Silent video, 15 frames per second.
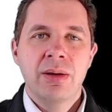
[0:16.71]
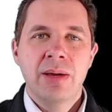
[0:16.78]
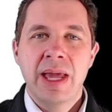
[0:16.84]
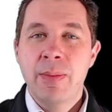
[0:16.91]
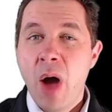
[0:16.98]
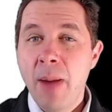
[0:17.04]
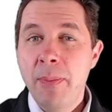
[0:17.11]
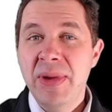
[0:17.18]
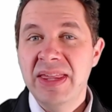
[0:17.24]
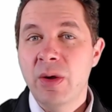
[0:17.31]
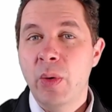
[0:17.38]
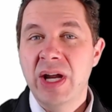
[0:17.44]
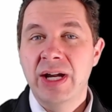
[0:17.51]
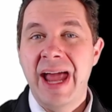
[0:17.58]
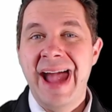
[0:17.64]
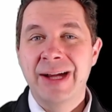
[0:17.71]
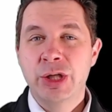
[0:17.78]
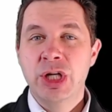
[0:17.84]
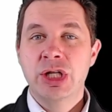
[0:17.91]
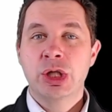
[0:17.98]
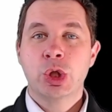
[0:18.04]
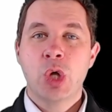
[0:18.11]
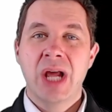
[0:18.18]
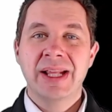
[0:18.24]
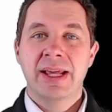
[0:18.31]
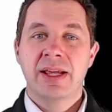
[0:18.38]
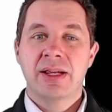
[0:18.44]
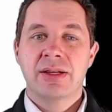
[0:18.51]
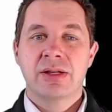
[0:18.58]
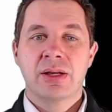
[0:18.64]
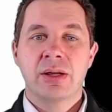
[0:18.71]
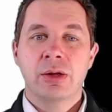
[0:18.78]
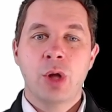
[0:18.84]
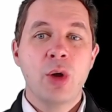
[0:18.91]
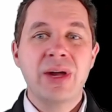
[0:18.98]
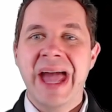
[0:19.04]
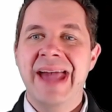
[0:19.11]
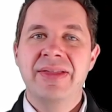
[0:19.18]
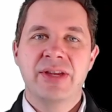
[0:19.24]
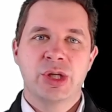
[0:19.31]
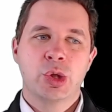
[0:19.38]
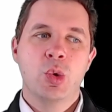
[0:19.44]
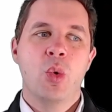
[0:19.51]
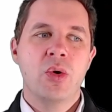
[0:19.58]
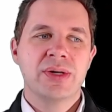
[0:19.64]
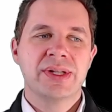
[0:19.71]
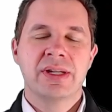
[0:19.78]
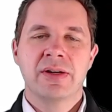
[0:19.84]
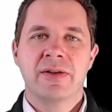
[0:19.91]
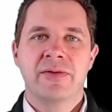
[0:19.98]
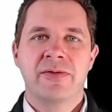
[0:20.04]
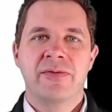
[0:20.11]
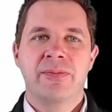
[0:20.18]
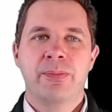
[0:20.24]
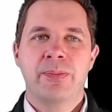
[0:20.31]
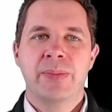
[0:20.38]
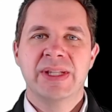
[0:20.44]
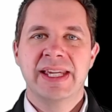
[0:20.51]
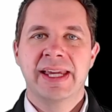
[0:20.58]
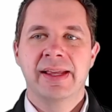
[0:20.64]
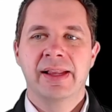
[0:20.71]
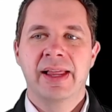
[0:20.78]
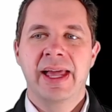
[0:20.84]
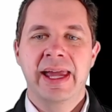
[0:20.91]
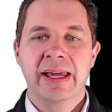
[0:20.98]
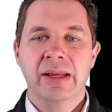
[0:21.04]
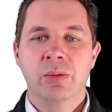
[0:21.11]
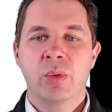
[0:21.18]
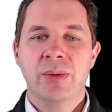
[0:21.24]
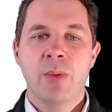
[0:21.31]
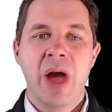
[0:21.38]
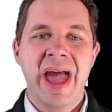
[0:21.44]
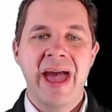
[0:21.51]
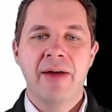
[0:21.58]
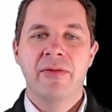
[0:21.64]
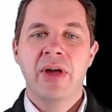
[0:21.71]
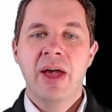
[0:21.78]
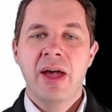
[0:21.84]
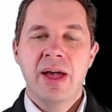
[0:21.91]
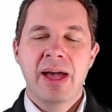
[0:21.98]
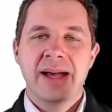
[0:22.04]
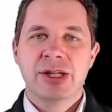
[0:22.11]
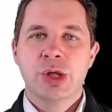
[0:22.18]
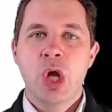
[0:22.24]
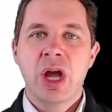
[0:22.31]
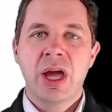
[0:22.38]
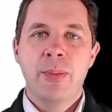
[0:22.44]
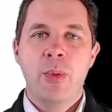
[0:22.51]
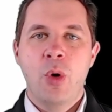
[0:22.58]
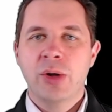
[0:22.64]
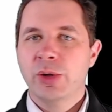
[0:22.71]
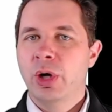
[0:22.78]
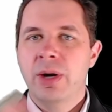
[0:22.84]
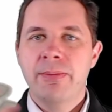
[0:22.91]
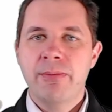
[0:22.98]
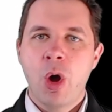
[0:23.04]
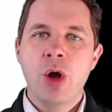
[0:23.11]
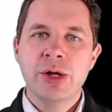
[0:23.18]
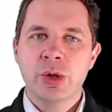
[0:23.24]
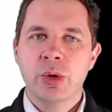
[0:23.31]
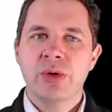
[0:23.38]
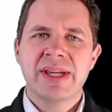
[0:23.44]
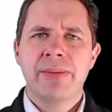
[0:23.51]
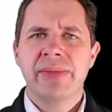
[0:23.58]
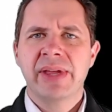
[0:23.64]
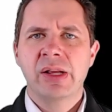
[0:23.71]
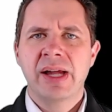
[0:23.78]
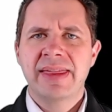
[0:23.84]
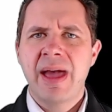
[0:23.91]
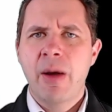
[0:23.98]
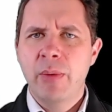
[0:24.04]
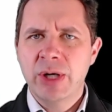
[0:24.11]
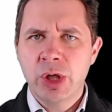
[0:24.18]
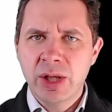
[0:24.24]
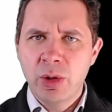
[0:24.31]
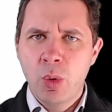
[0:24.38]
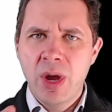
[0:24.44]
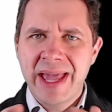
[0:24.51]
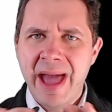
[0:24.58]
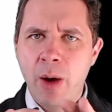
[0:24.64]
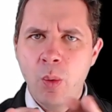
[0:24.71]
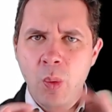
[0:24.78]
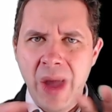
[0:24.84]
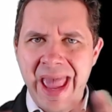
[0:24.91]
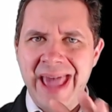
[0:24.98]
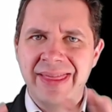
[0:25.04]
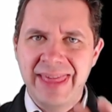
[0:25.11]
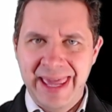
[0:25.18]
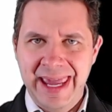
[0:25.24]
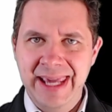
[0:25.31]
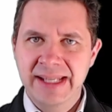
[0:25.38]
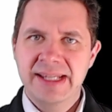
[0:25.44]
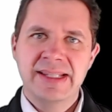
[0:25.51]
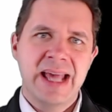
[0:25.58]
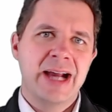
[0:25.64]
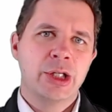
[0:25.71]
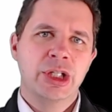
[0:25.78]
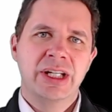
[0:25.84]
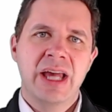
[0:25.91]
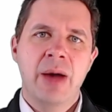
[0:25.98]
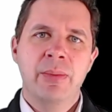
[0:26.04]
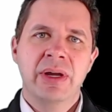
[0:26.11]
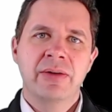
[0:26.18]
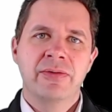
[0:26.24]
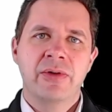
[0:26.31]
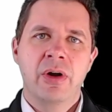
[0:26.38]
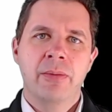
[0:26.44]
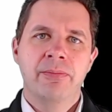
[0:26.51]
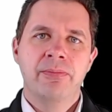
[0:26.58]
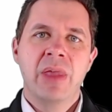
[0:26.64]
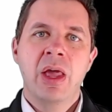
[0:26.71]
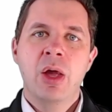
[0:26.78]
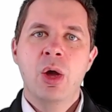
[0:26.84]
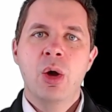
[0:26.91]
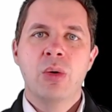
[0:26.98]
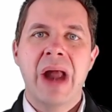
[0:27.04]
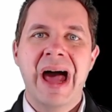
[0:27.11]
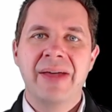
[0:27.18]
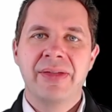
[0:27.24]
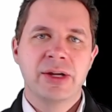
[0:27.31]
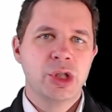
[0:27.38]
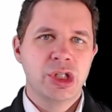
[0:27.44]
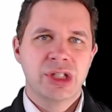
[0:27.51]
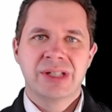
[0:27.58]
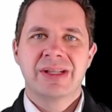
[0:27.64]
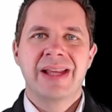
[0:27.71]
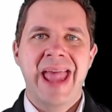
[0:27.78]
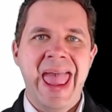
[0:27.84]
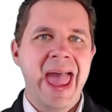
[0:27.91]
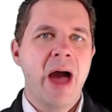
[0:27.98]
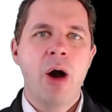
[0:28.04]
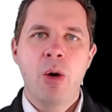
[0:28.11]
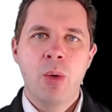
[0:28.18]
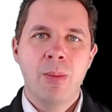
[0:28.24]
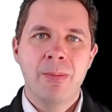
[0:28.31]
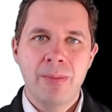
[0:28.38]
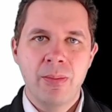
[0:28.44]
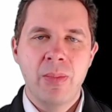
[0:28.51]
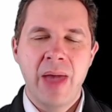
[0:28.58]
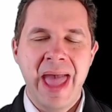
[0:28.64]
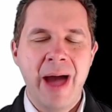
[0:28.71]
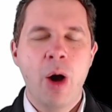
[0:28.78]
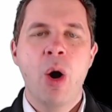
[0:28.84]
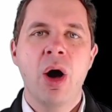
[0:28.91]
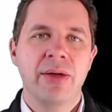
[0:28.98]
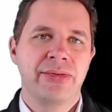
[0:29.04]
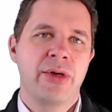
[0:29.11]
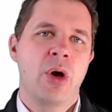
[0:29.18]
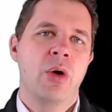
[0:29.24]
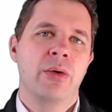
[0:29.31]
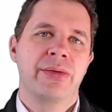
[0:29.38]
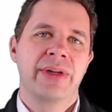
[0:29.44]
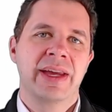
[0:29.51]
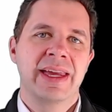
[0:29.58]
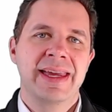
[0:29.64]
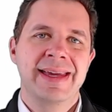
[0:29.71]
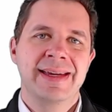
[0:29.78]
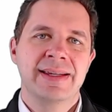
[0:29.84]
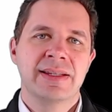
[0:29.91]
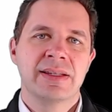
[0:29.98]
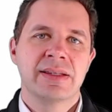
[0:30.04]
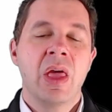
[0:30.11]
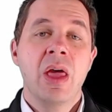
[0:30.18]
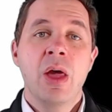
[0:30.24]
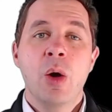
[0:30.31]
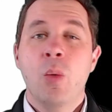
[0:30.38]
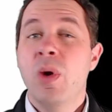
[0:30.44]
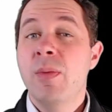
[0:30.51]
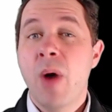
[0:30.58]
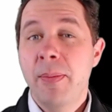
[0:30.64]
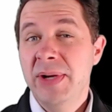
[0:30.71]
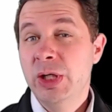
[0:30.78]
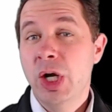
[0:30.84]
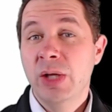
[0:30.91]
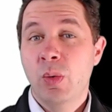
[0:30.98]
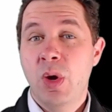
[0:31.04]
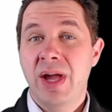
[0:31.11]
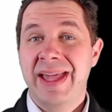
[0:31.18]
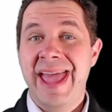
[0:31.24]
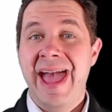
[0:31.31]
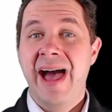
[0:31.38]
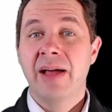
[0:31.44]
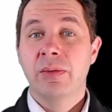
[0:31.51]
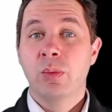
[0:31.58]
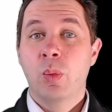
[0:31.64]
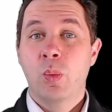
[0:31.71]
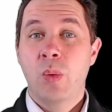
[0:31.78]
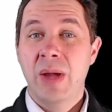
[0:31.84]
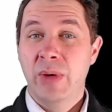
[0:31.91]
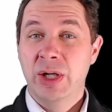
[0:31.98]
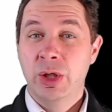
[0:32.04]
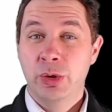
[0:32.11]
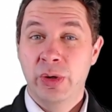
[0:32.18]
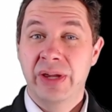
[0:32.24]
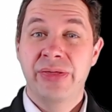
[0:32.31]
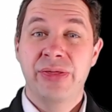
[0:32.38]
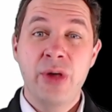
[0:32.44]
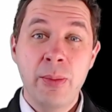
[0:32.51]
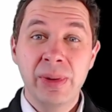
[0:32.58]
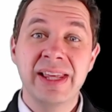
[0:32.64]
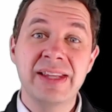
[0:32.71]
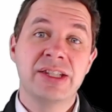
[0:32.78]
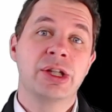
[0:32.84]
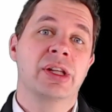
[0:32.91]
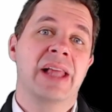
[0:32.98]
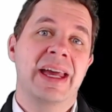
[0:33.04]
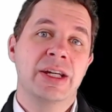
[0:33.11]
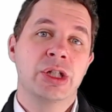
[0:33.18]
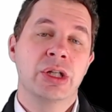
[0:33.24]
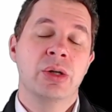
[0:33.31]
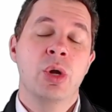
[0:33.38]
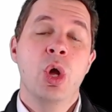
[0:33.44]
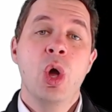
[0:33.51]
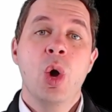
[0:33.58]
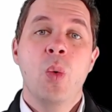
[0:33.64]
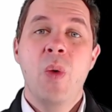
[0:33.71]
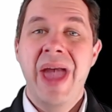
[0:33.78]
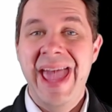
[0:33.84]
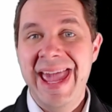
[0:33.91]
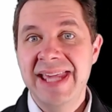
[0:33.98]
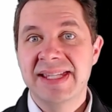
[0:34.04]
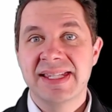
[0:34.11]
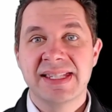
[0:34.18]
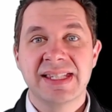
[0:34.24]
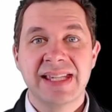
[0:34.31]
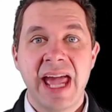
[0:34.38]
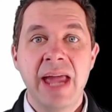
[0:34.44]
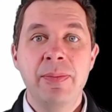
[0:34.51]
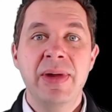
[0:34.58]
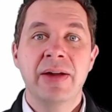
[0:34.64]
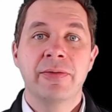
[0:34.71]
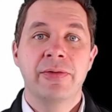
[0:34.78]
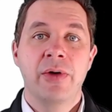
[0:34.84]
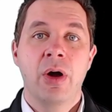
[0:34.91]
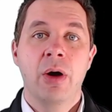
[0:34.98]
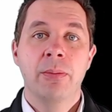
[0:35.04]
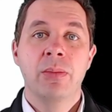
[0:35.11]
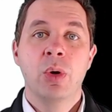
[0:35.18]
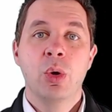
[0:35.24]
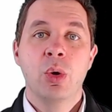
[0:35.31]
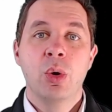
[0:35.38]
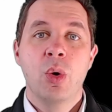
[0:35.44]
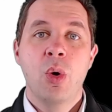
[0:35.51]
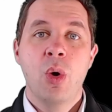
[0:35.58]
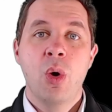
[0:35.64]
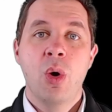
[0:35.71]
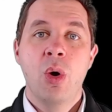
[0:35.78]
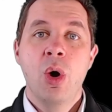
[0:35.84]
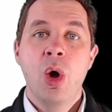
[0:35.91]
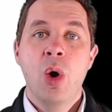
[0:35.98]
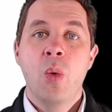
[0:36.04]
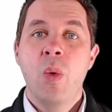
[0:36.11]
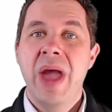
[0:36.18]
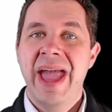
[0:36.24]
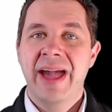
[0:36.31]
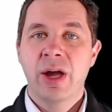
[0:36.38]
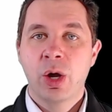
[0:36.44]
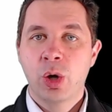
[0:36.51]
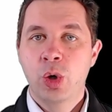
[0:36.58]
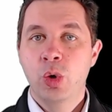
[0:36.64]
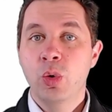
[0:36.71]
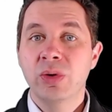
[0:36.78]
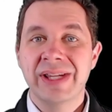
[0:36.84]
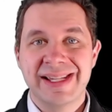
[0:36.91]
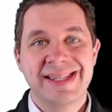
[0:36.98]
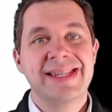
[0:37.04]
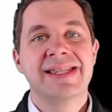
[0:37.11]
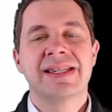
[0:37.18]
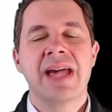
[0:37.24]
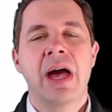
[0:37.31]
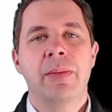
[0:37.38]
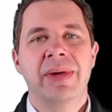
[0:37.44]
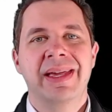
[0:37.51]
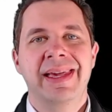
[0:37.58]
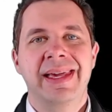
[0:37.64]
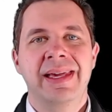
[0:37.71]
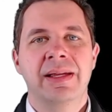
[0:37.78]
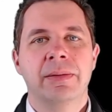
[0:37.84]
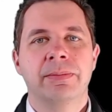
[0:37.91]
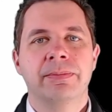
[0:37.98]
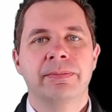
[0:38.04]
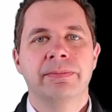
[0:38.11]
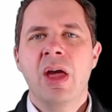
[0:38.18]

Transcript: It might be that we're actually just trying to locate the source of particular heat. We might have a circuit board or a motor or something like that. We're trying to work out where the heat is actually coming from, rather than just how hot the whole thing is. We might be trying to work out, when we're doing thermal insulation, where heat's escaping from or where coolness is coming in.